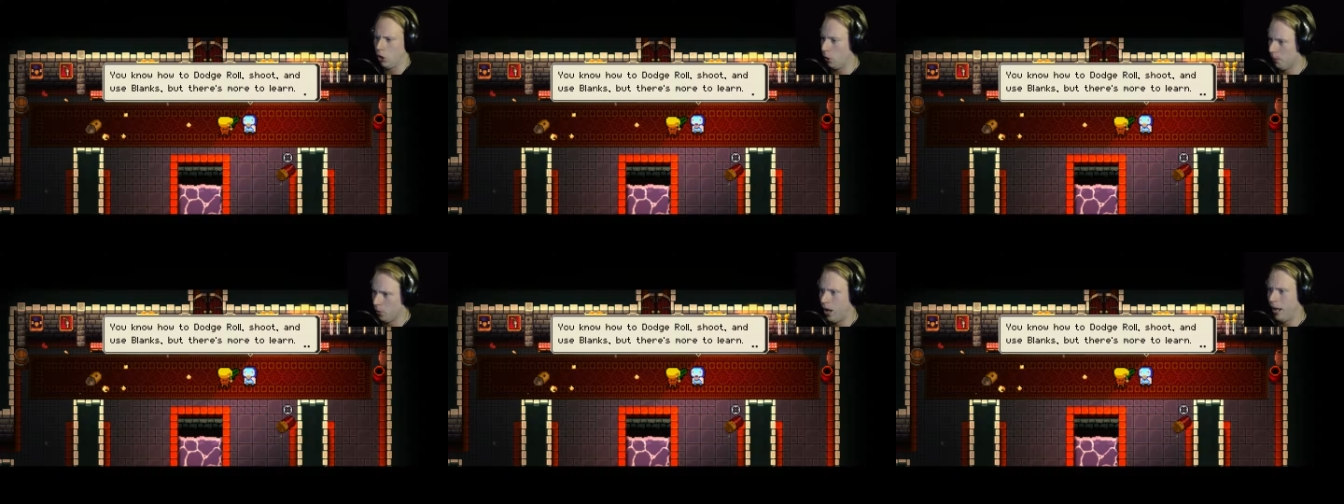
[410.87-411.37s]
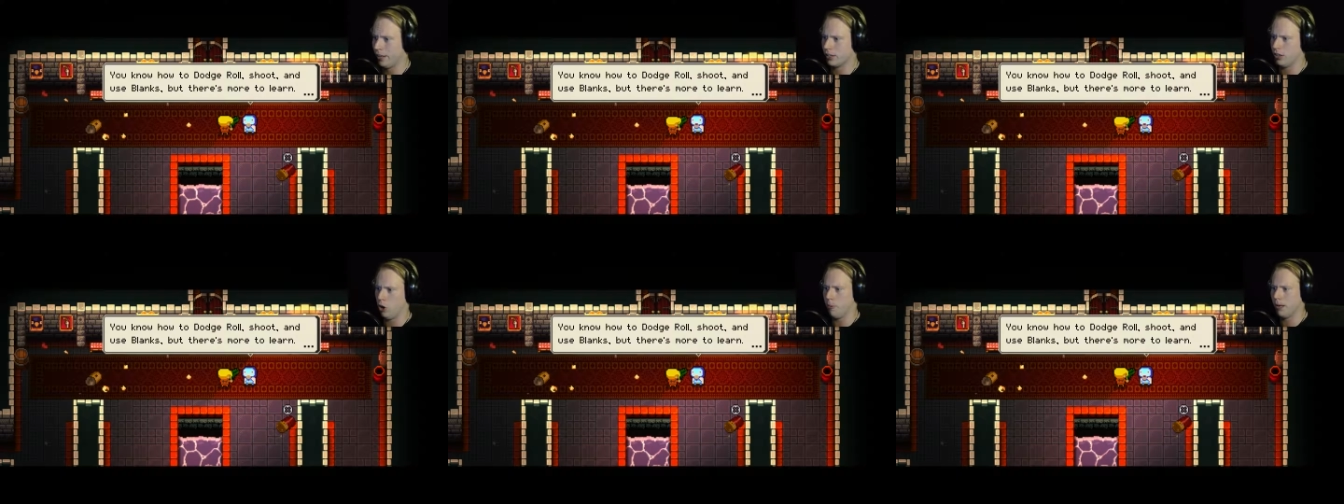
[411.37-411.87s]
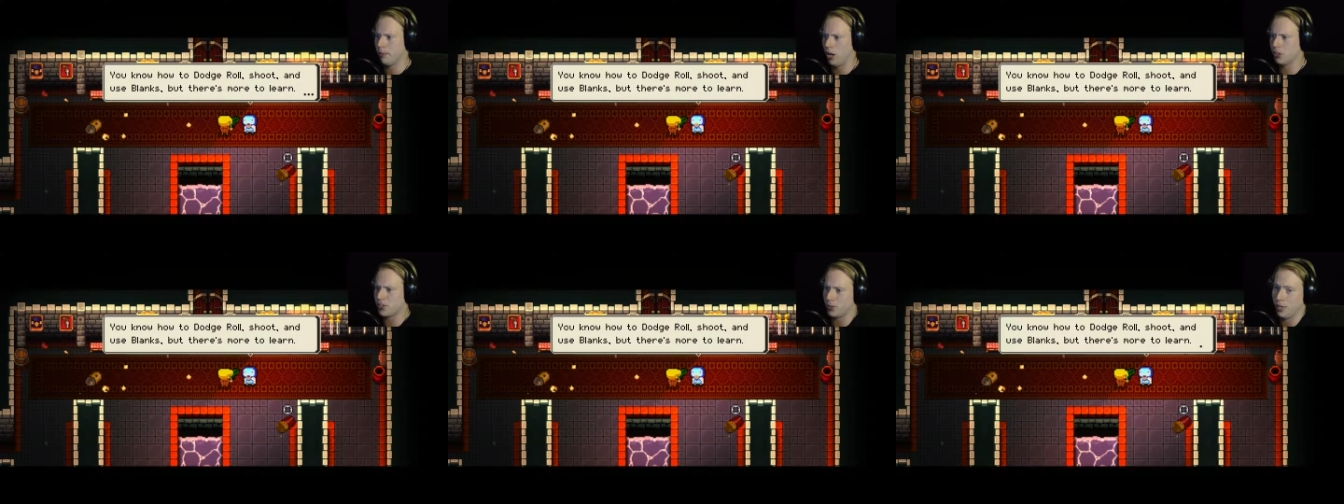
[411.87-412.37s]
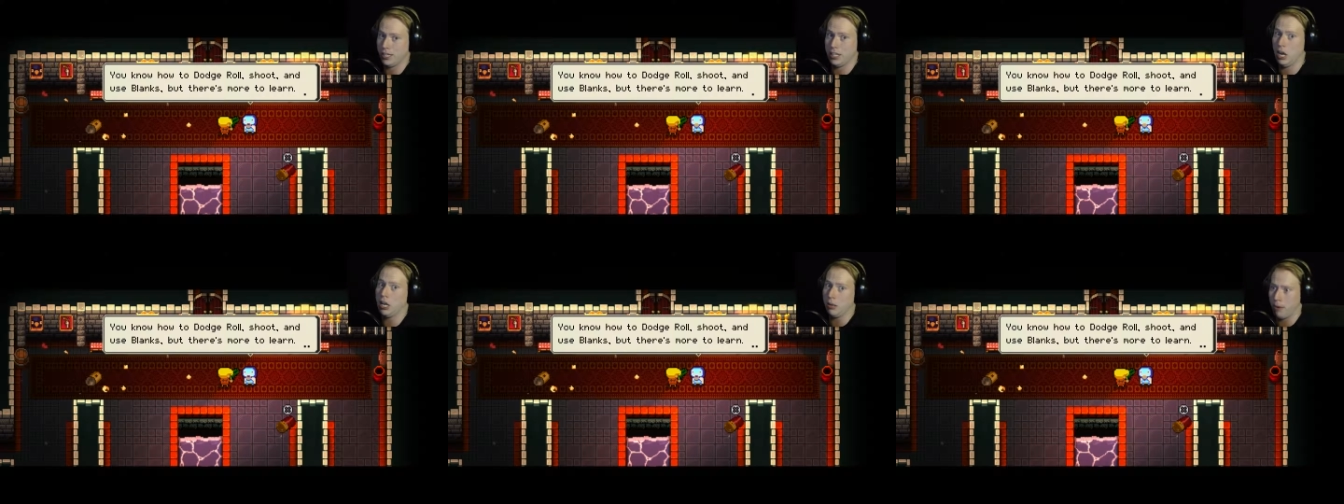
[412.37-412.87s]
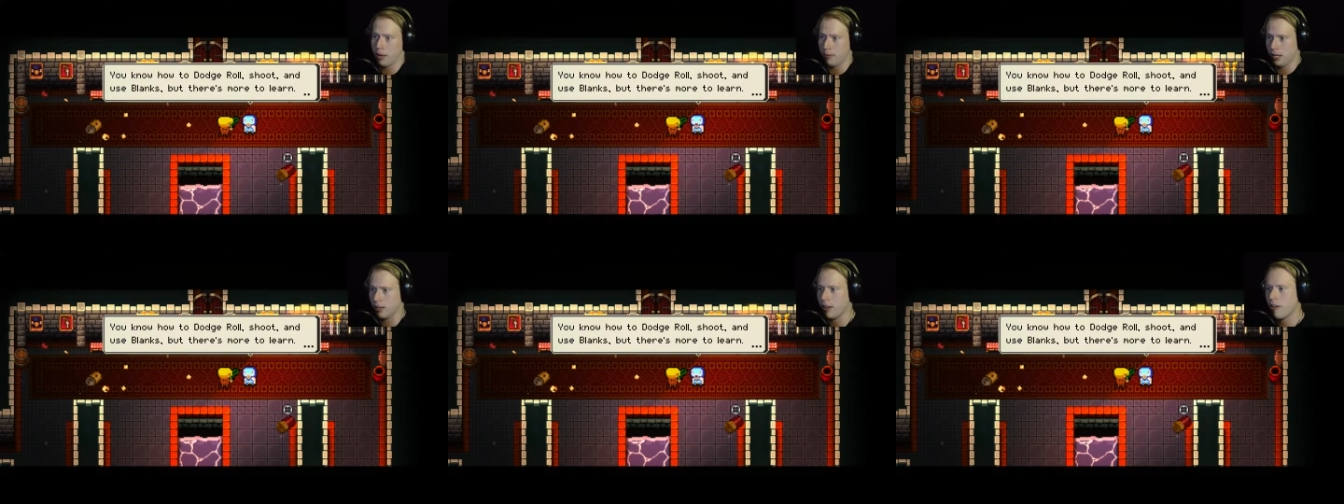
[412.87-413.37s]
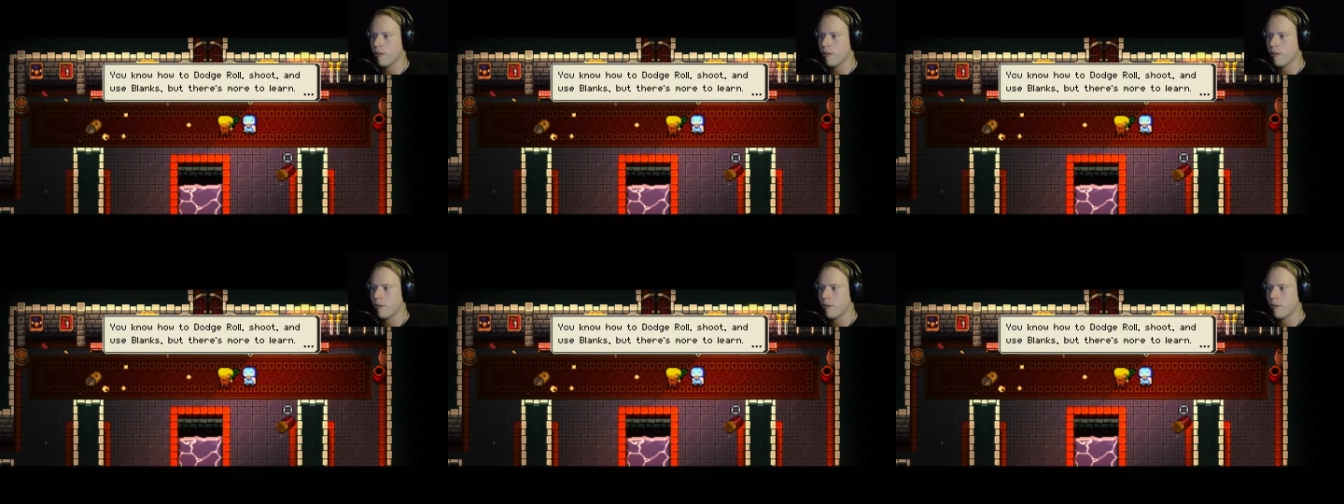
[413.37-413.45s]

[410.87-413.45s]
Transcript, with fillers: Obi-Wan Kenobi, but also a duck, maybe.